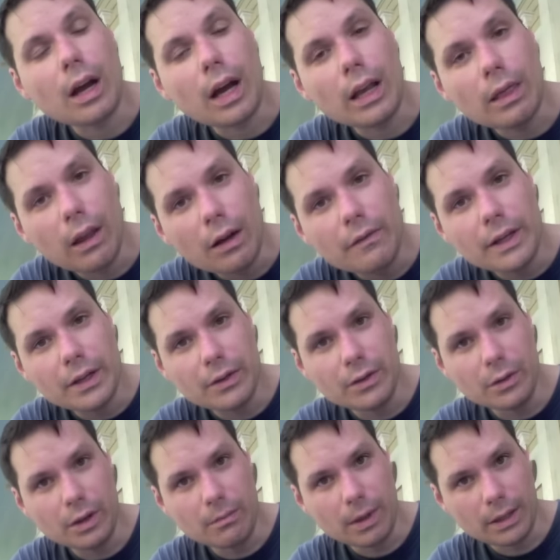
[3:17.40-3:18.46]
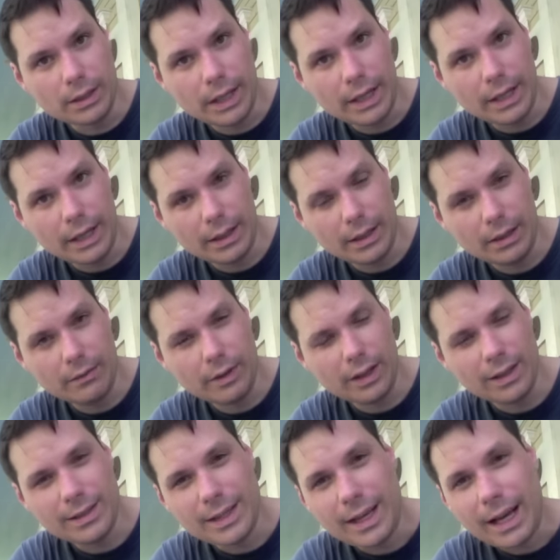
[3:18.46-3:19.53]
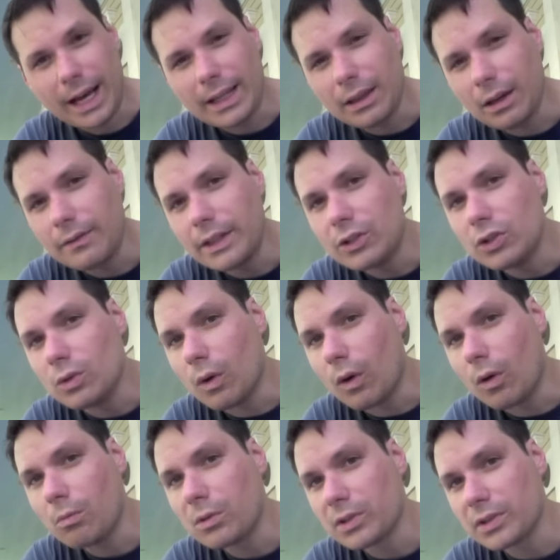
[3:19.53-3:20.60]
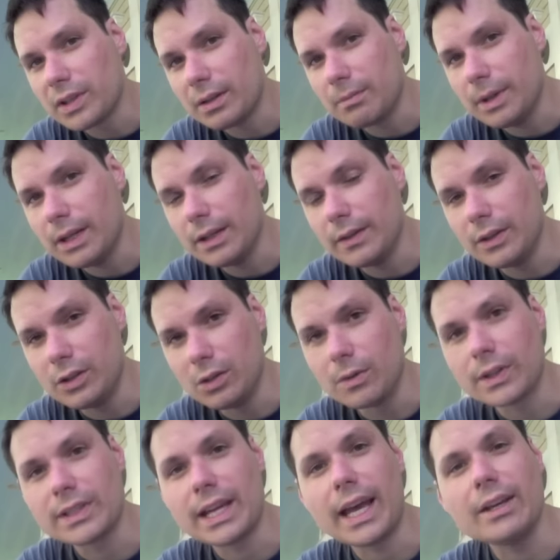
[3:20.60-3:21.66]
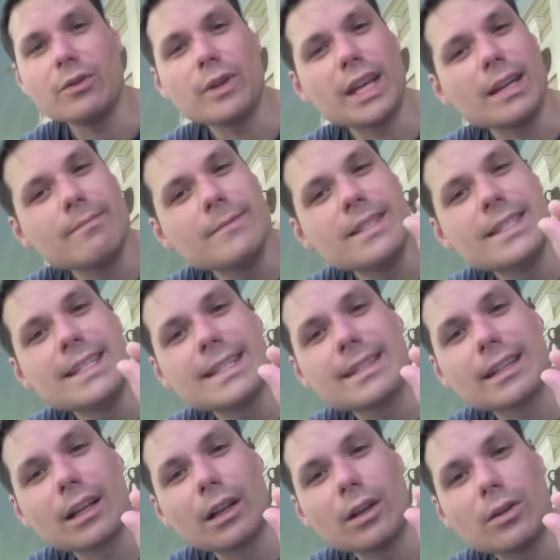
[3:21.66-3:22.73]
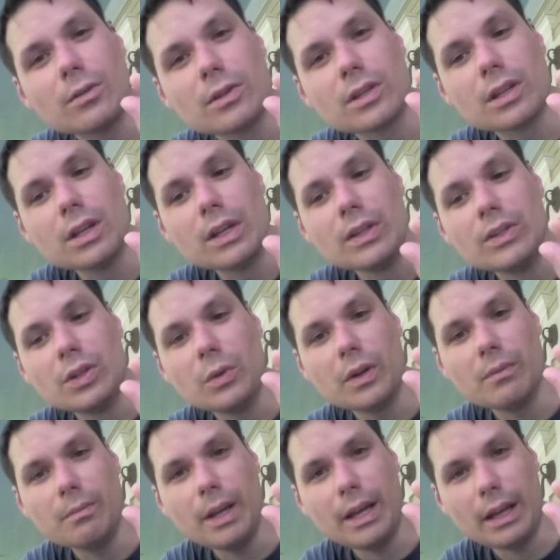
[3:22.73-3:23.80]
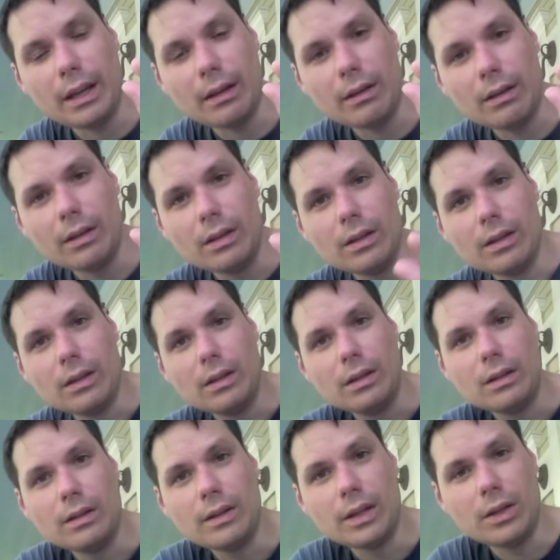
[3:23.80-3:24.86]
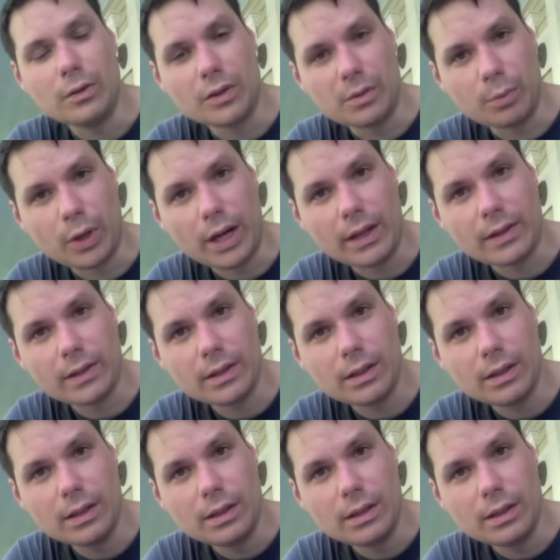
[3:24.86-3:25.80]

I love that you're doing mundane activities. I love that you almost admitted that you were sad. You came this close to admitting that you're depressed